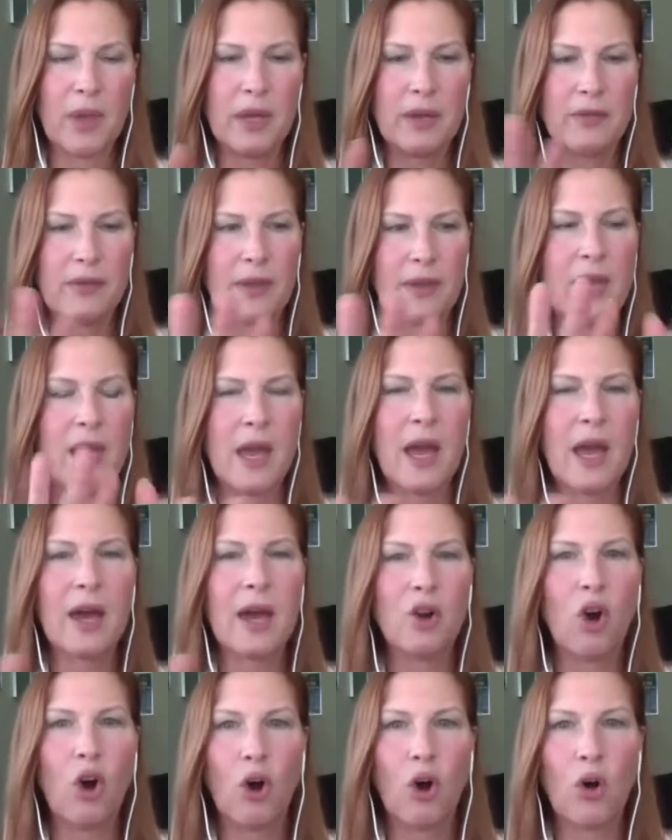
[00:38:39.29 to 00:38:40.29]
and he
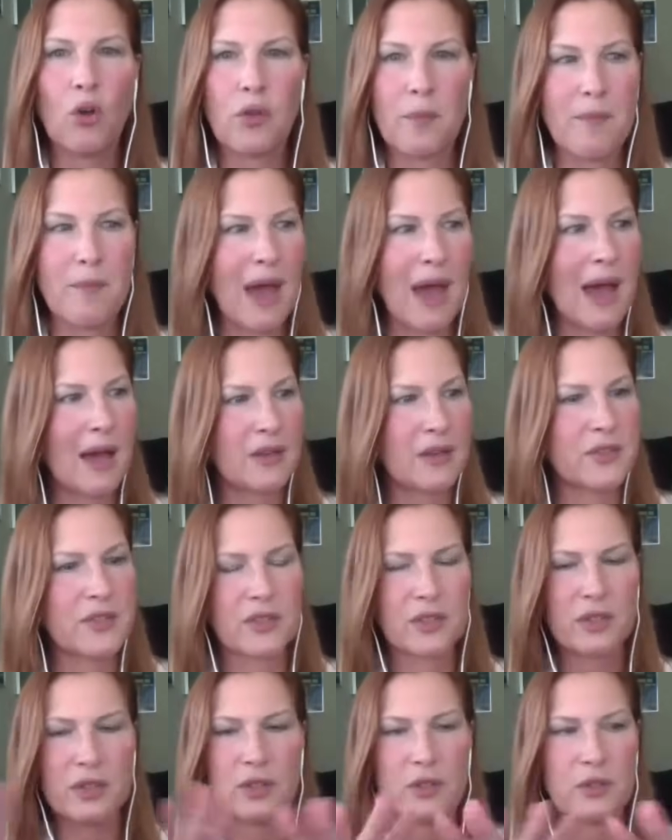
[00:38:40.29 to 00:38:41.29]
had all the
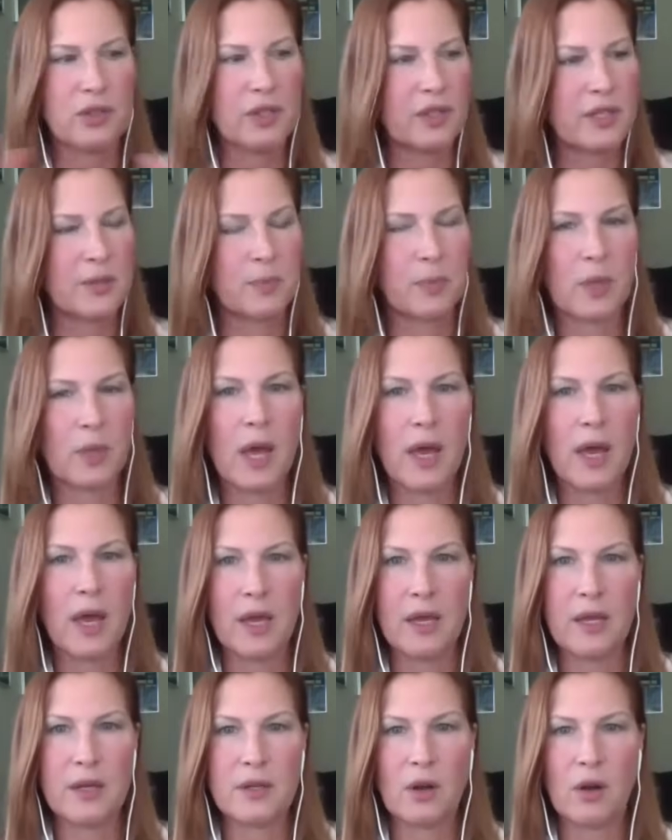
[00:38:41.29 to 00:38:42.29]
masks
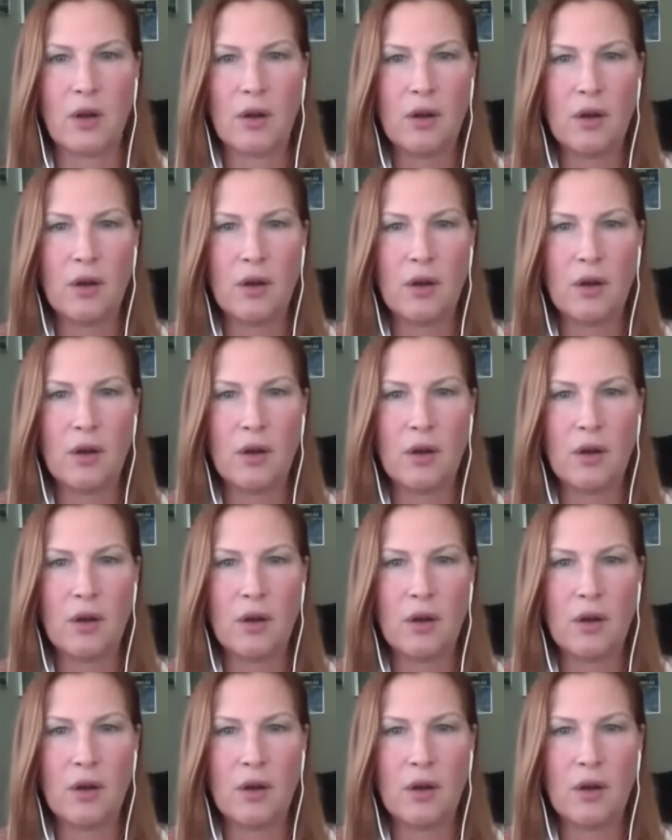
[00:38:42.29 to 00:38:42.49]
displayed